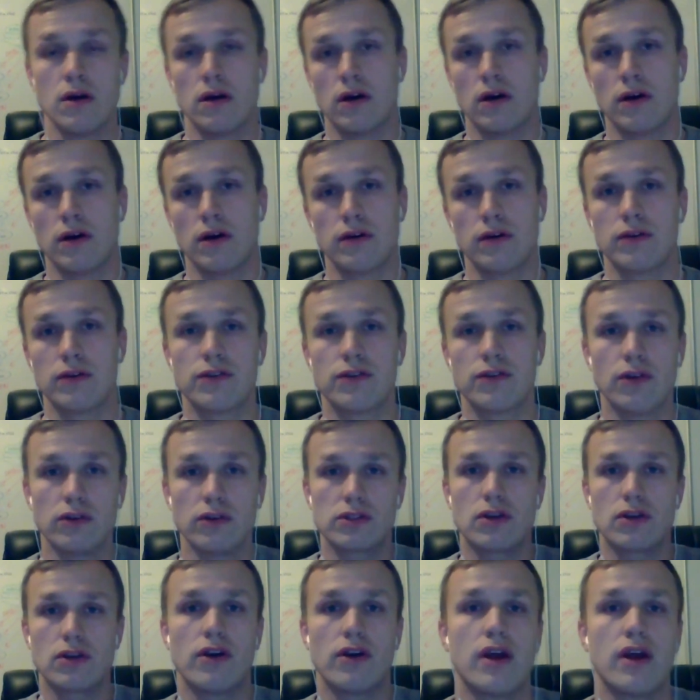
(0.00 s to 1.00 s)

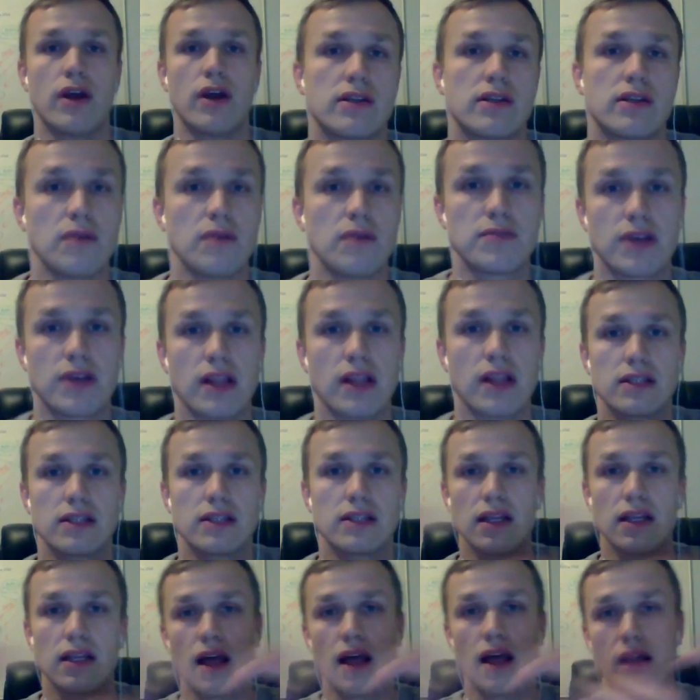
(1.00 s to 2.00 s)
South Korea, something like
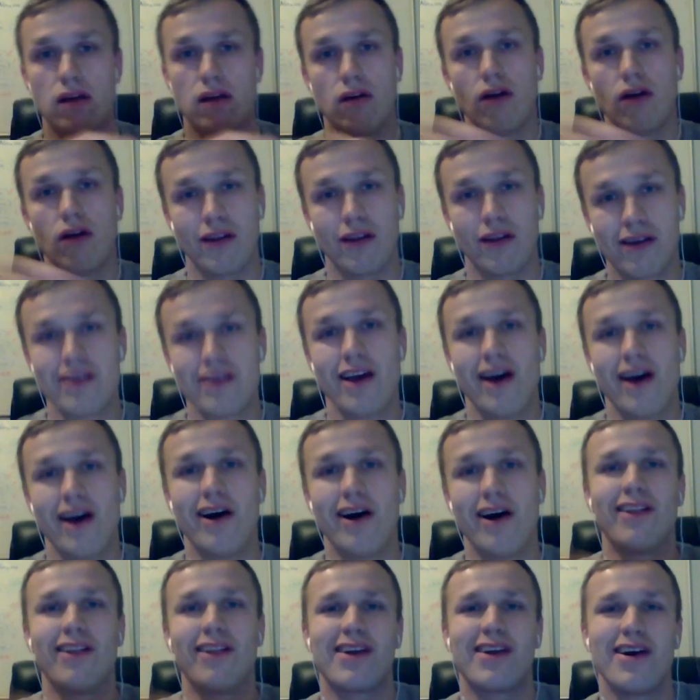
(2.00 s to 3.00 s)
that, like all
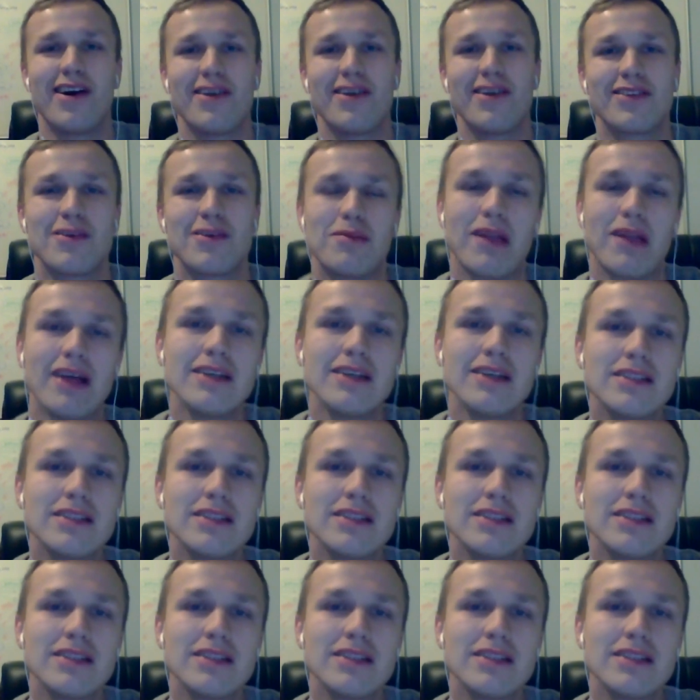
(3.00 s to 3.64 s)
around the place.